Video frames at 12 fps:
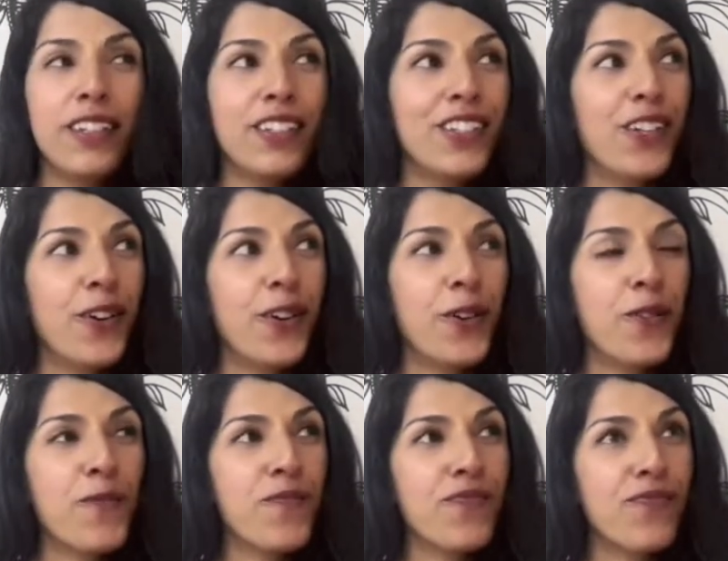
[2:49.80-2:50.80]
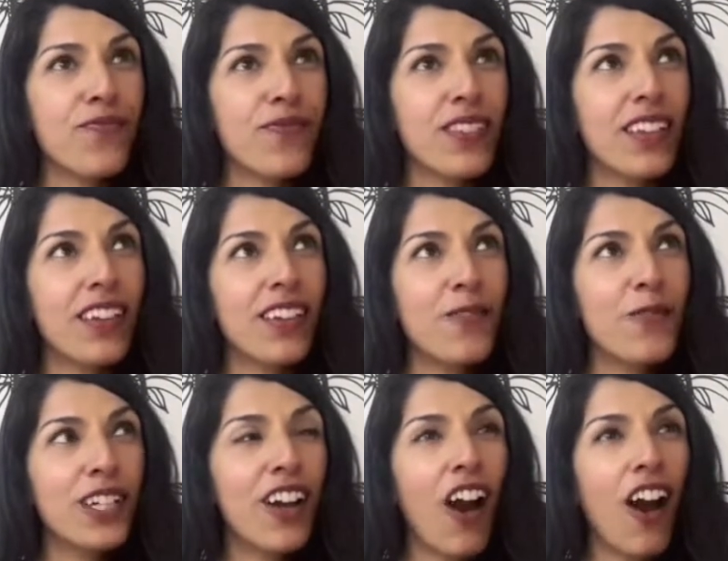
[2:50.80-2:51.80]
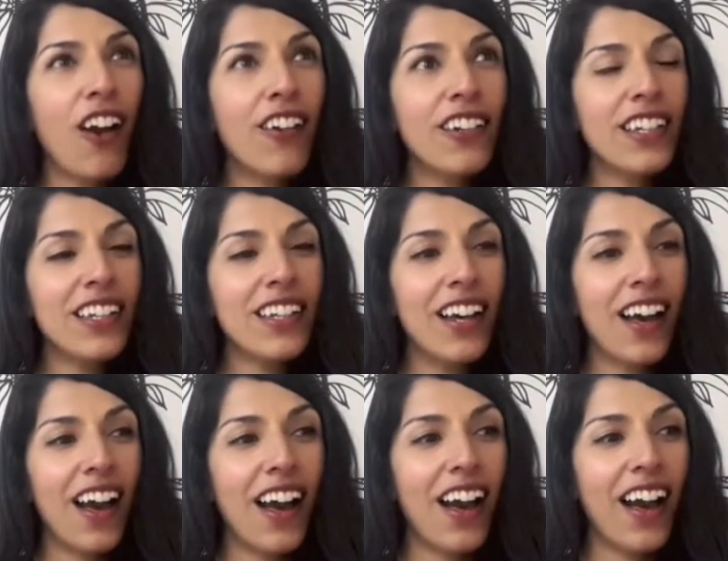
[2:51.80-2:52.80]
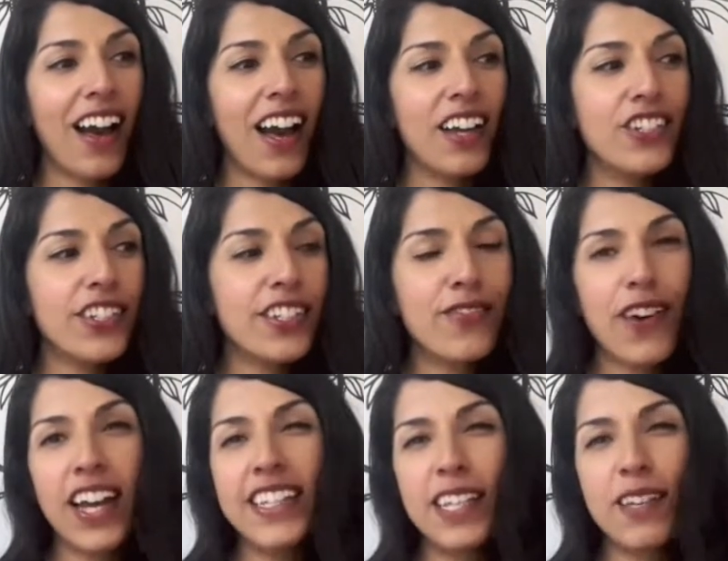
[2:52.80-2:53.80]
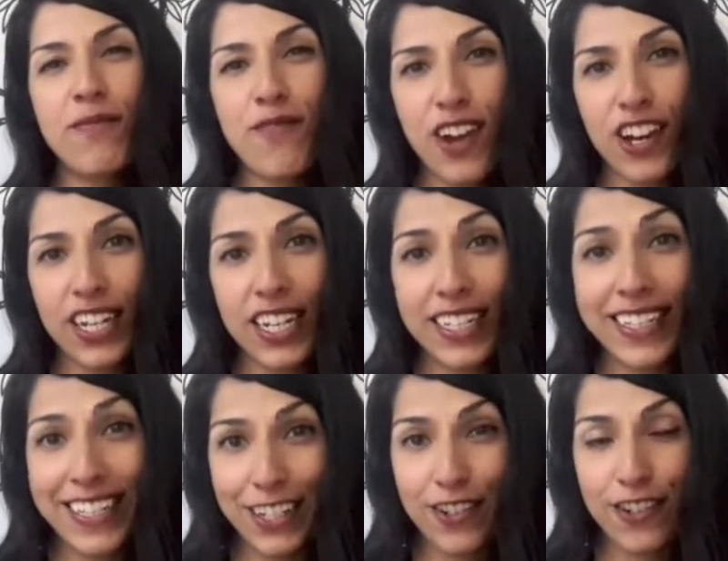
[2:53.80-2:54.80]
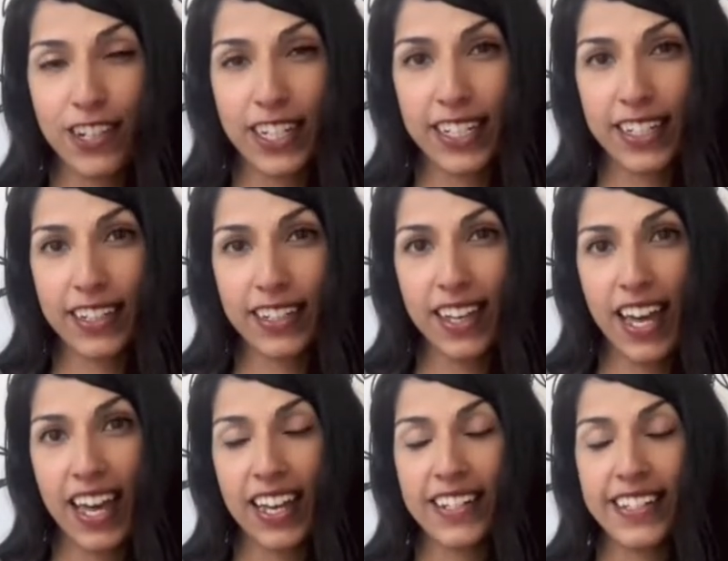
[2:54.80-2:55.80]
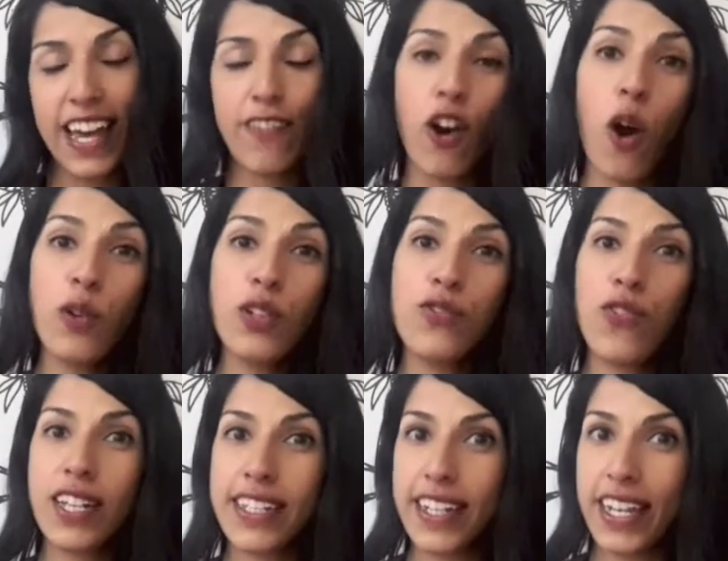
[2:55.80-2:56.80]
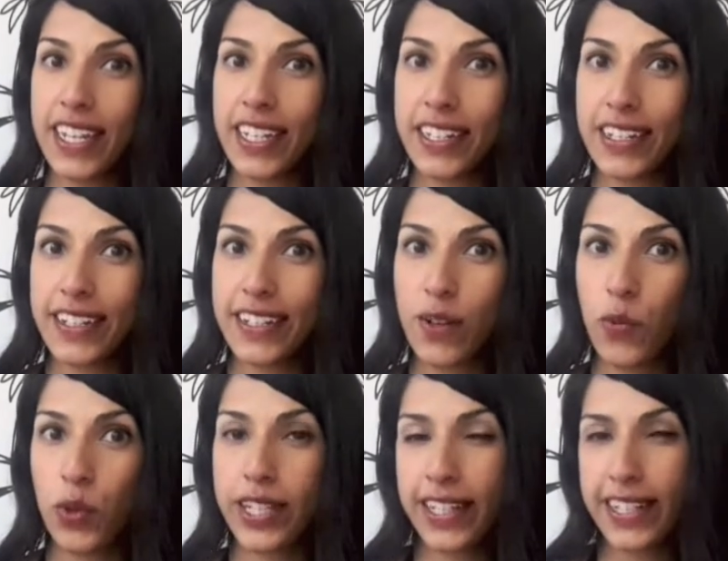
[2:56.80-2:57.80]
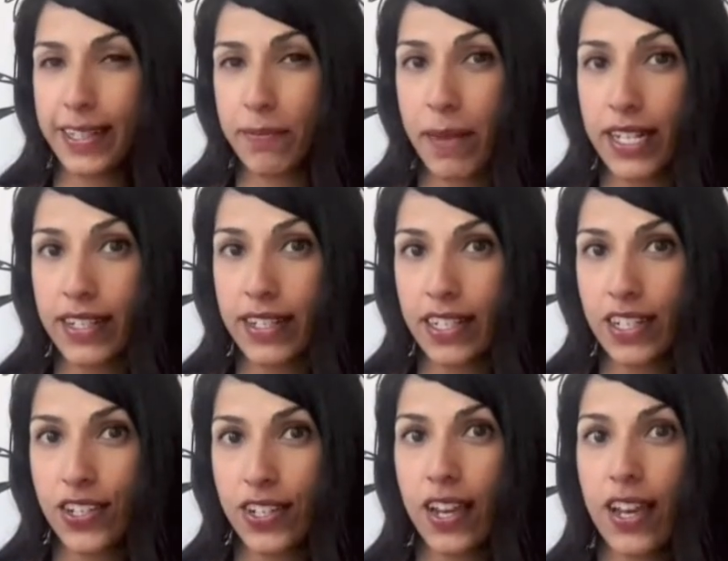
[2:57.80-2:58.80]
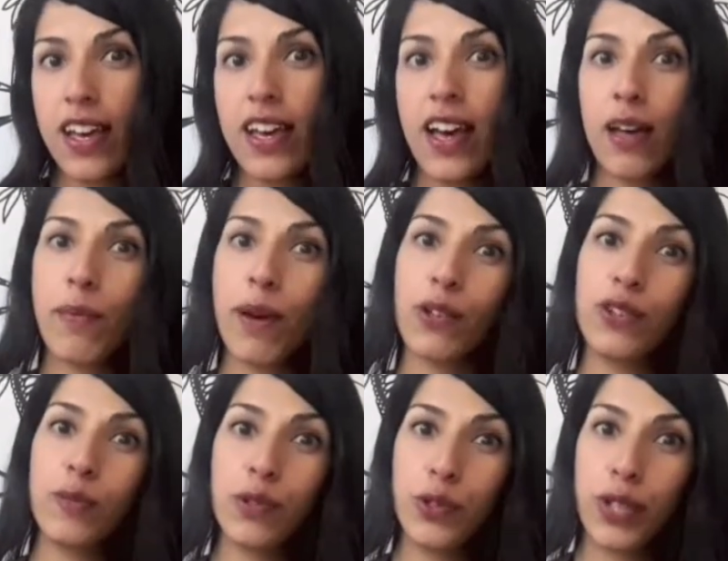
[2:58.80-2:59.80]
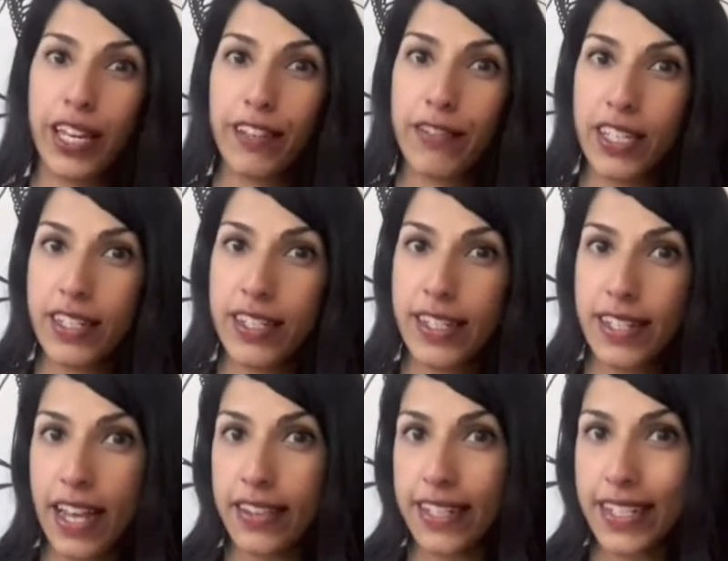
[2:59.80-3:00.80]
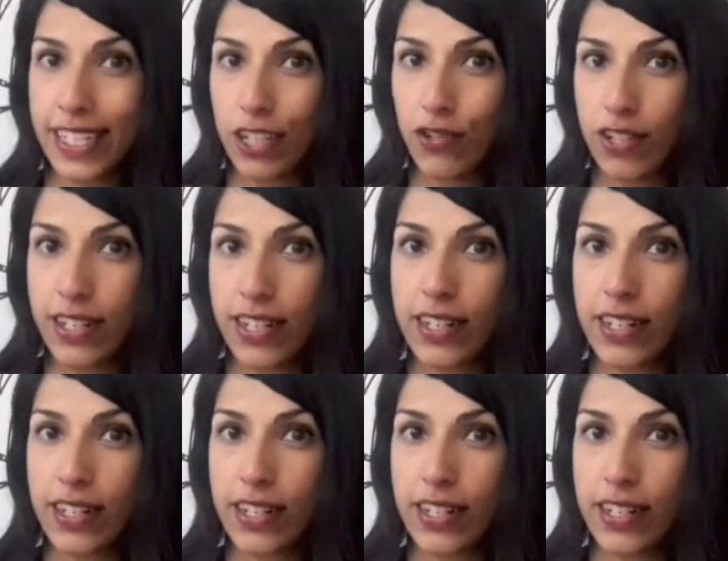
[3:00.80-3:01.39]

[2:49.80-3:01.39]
With Corey, I just find him very endearing, and I've always resonated with his message about the Blue Avians and the secret